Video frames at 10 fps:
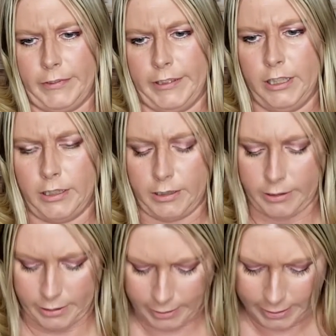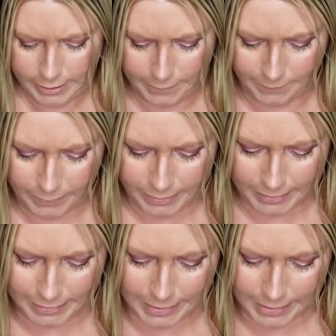All right,
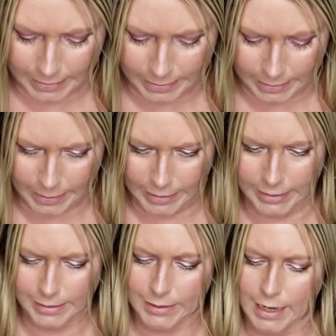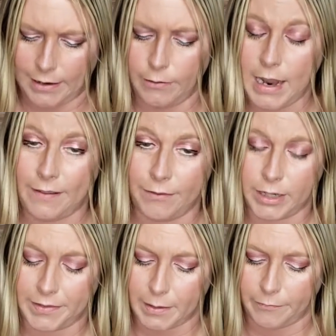let's get into this. I don't have
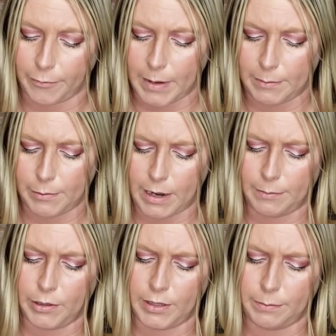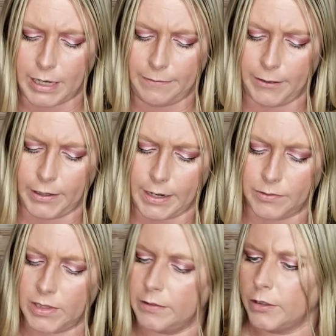anything from IBY Beauty, but I feel like I've
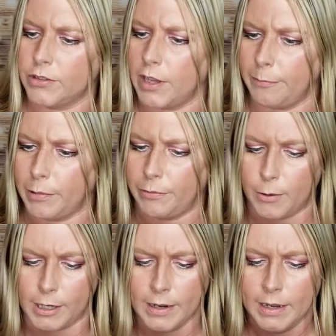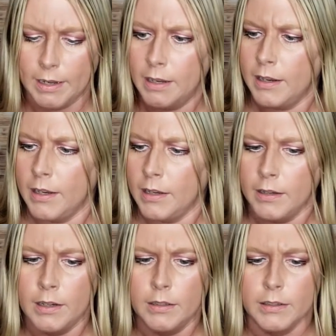seen their stuff before.
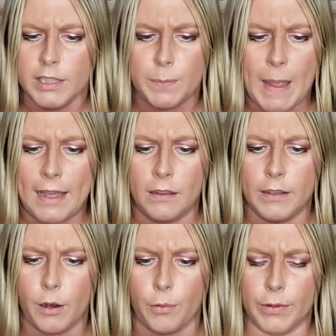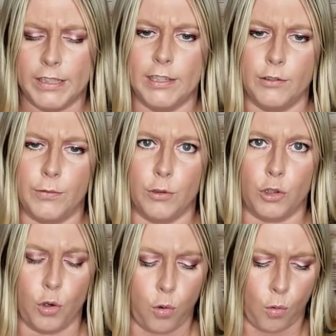This palette retails for
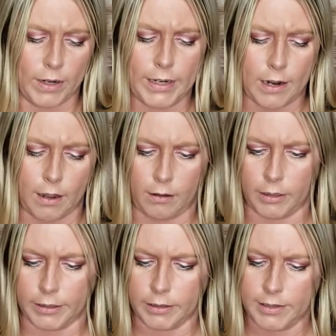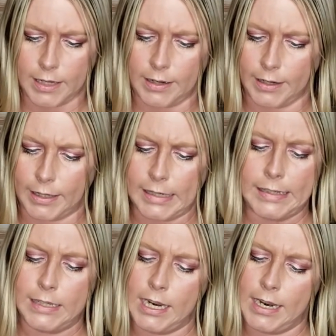$20, and it
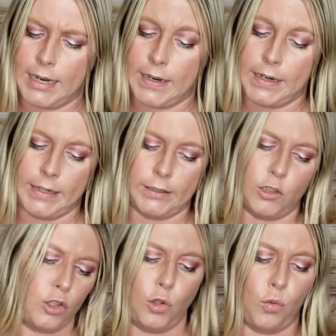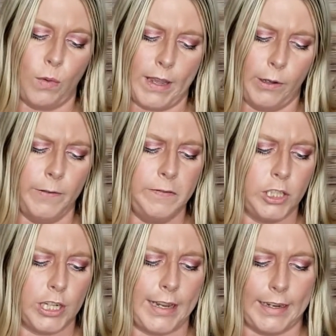contains 12
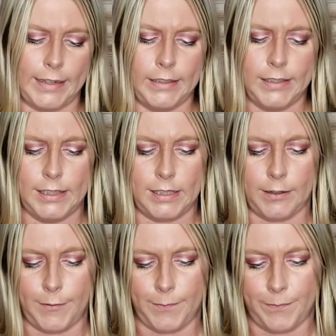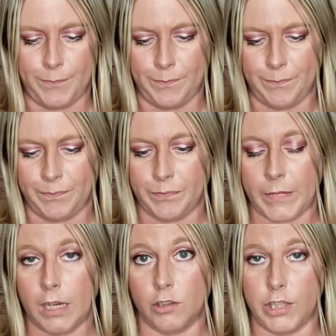shades.
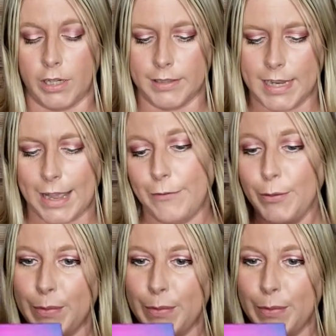Does have a